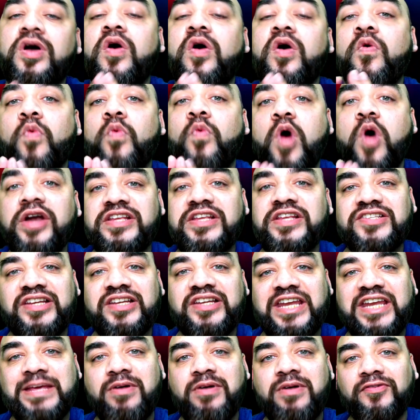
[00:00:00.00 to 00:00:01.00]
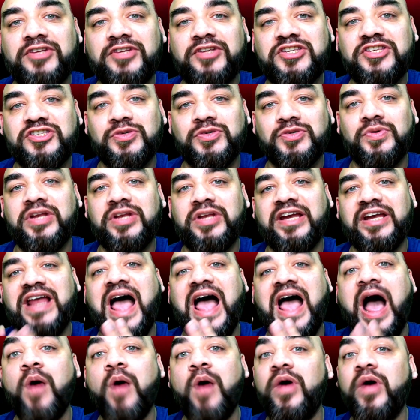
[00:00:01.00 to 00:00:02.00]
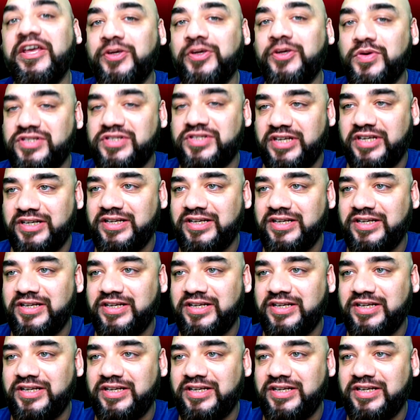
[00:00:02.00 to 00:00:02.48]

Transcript: what is the name of this tool and how I use it.